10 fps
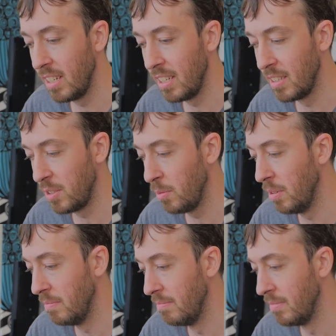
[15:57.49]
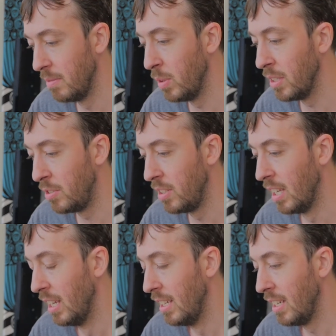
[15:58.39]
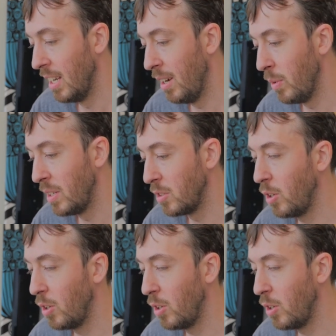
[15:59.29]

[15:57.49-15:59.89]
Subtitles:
in this room, which we could